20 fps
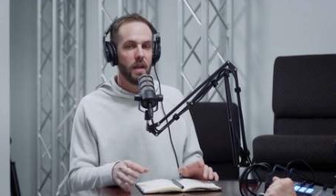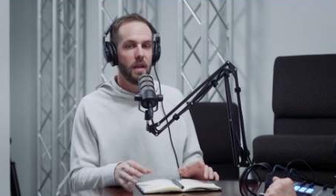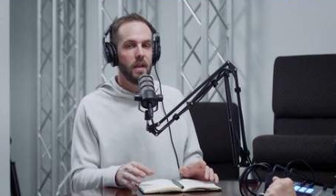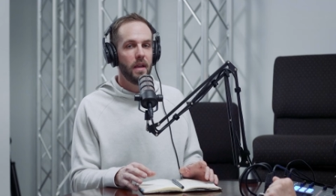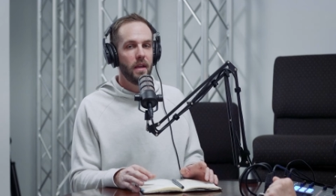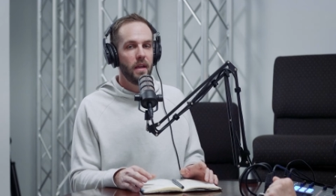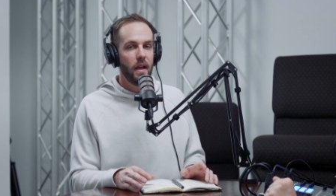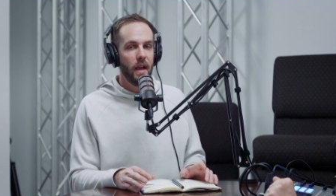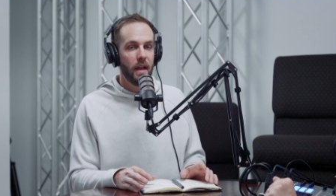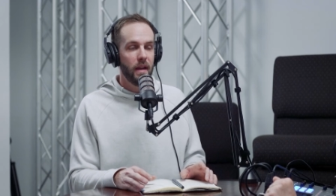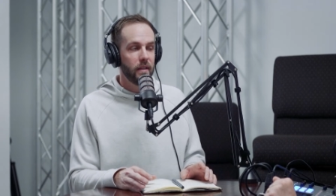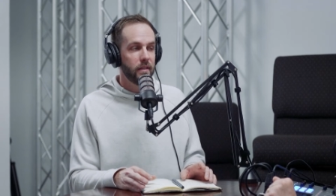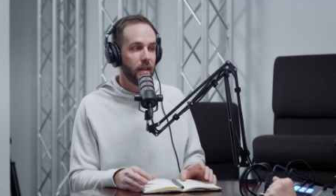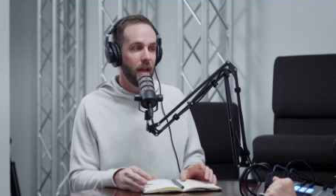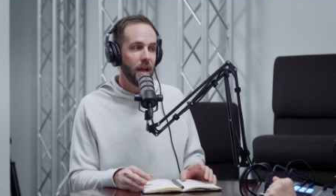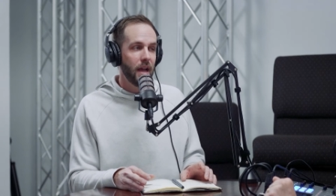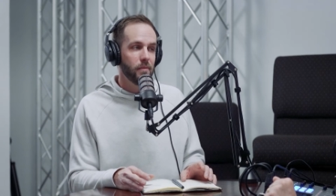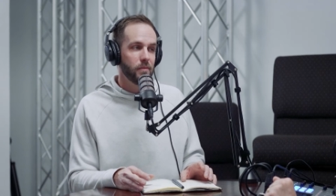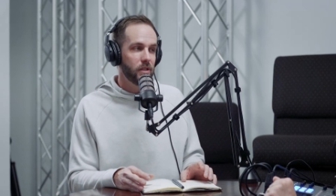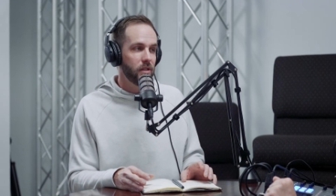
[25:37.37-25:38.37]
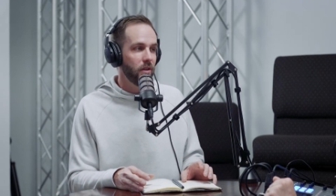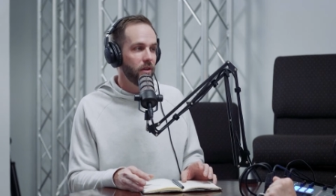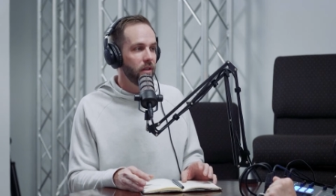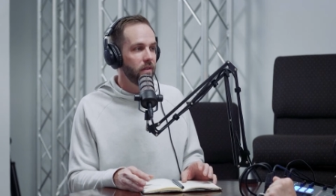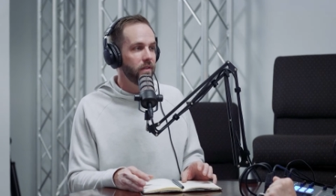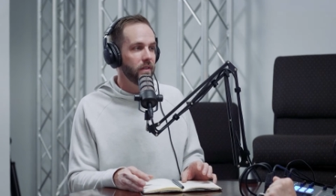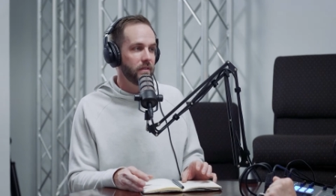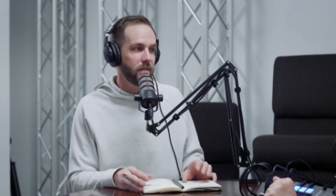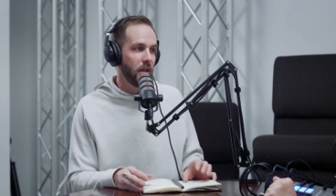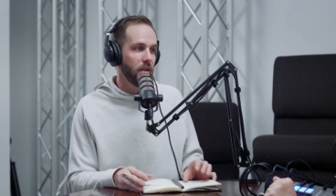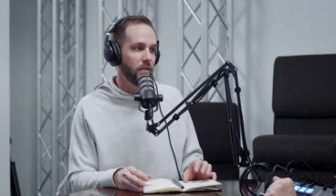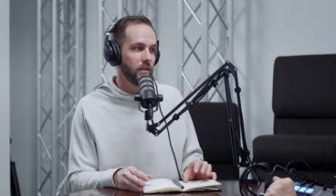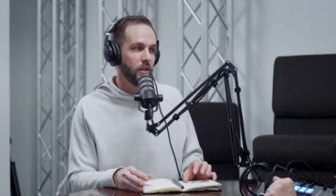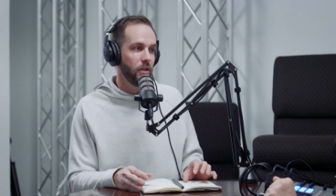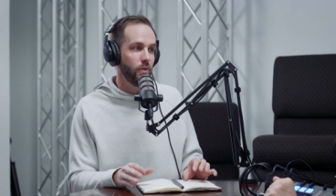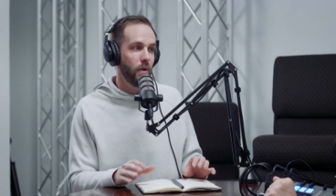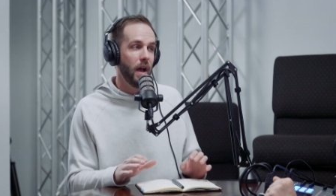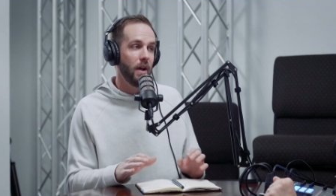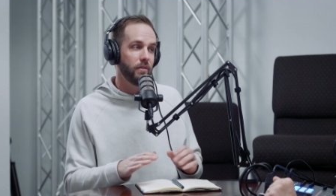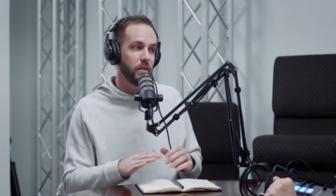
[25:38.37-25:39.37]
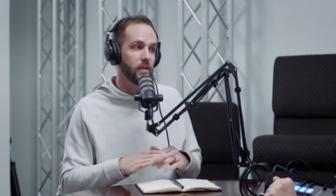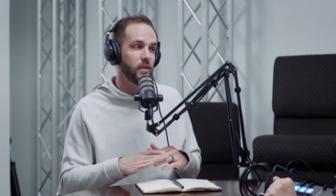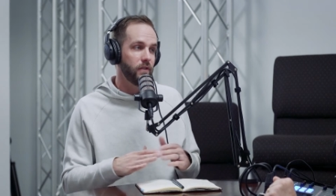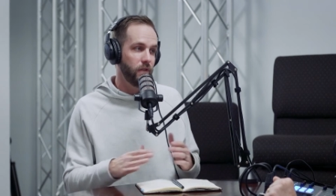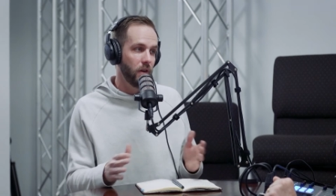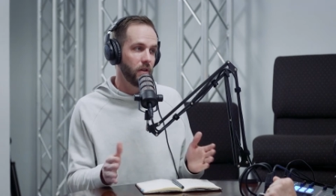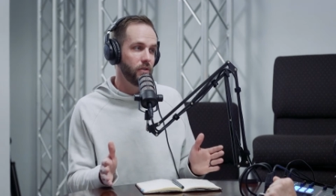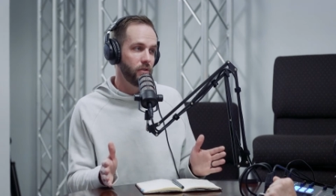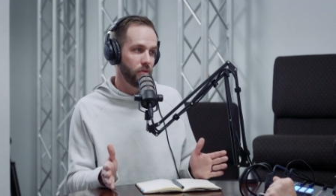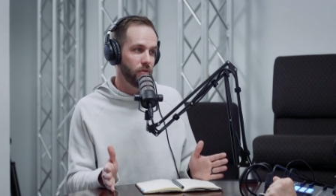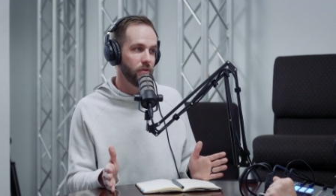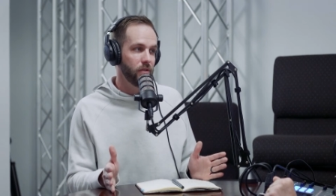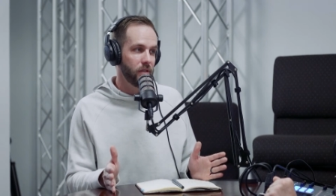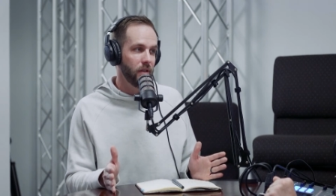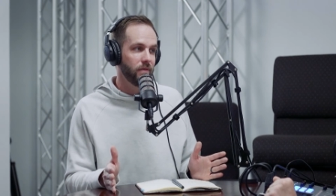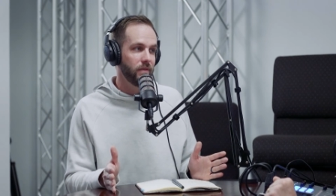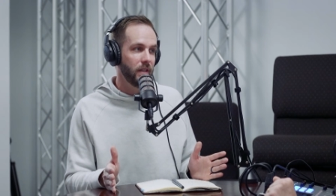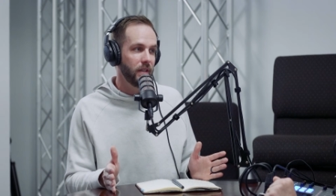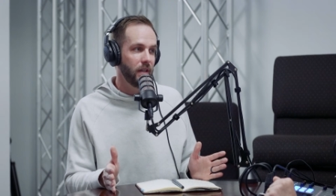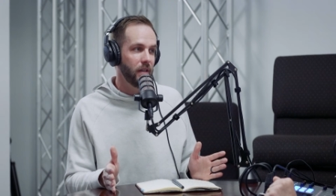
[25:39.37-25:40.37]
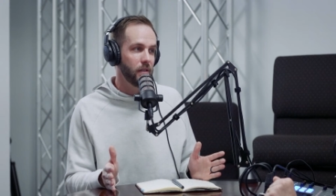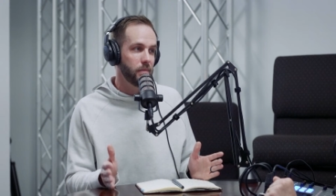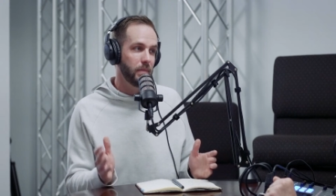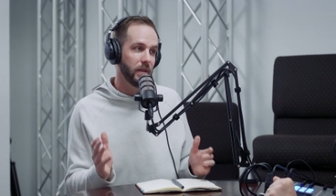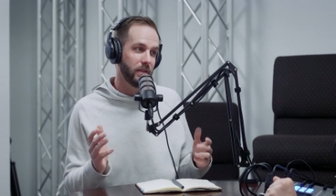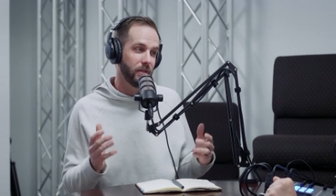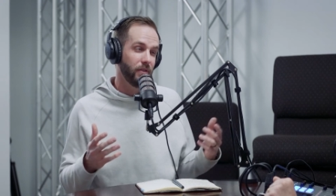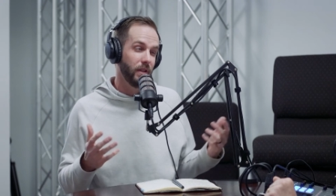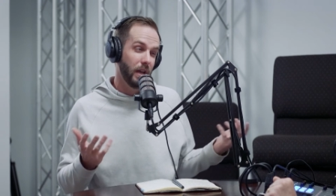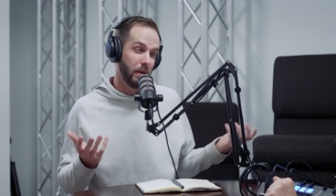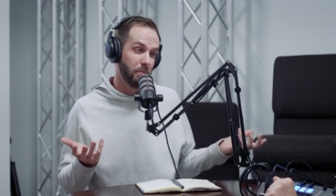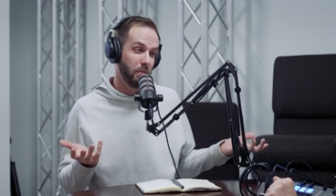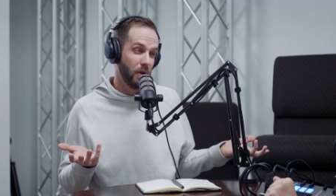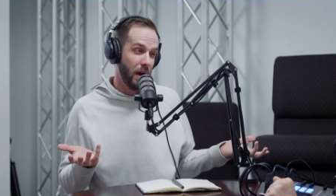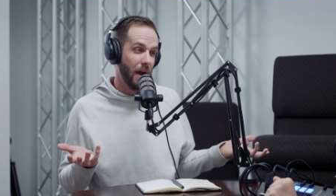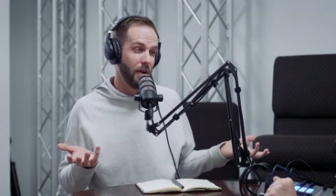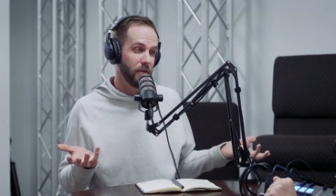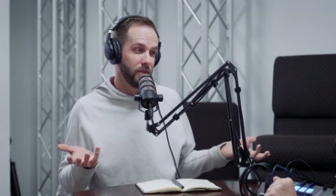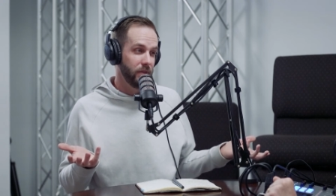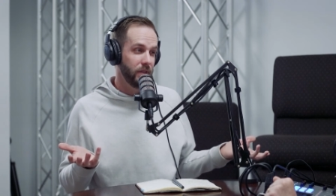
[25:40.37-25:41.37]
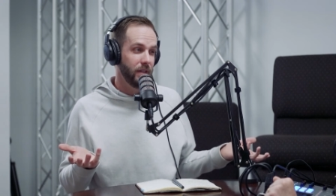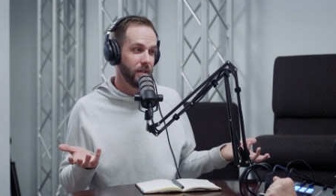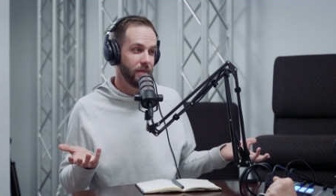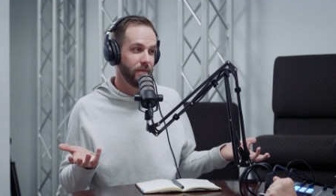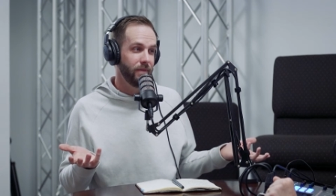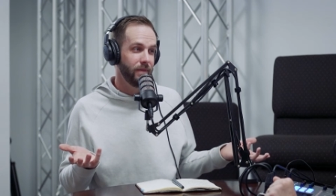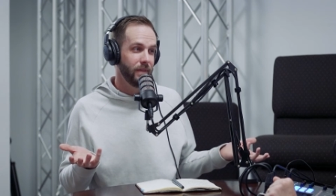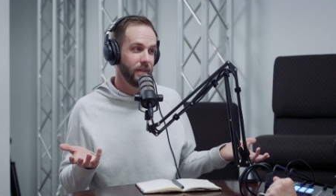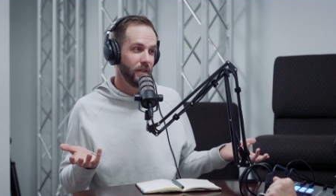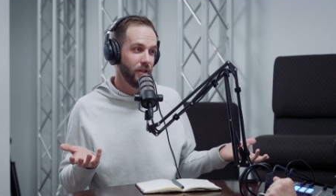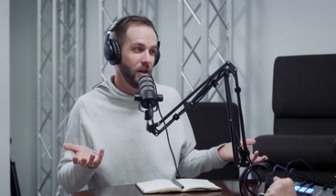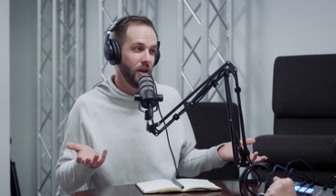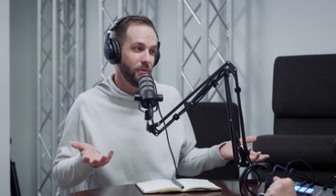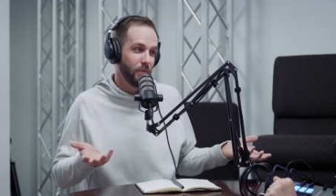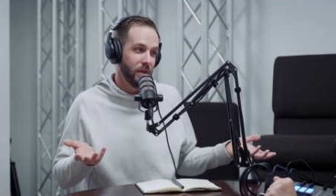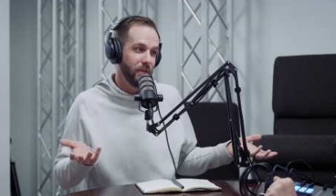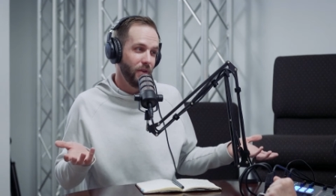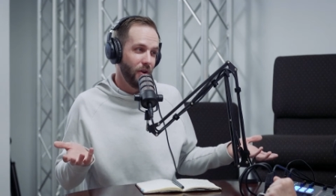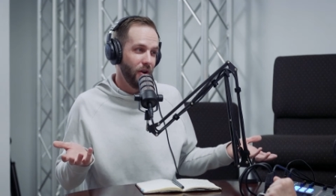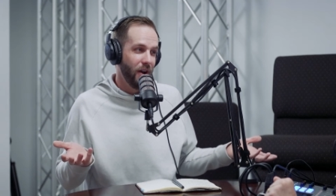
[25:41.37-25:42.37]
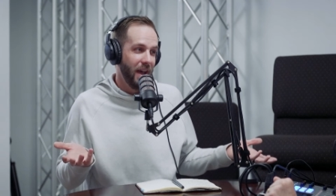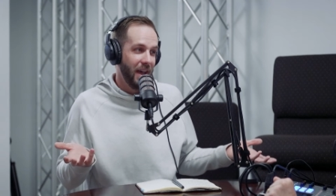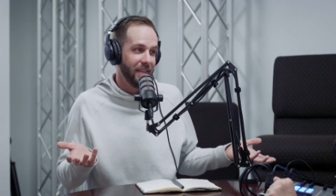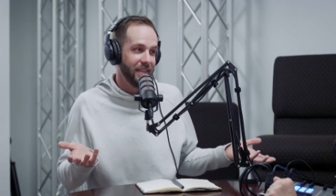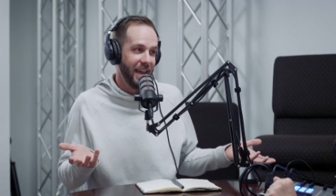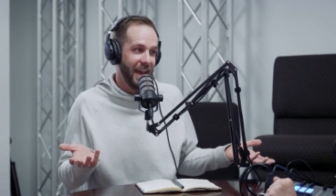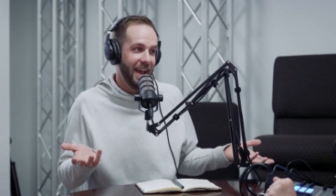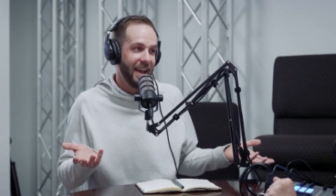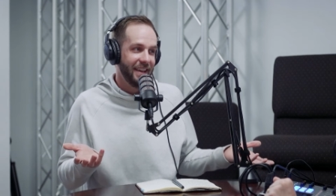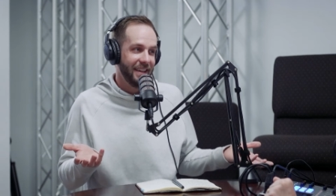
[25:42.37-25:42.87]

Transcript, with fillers: Mm. And at times they're even telling you how dysfunctional something is, but they're like proud of it. Right. You know, we've all right. had that,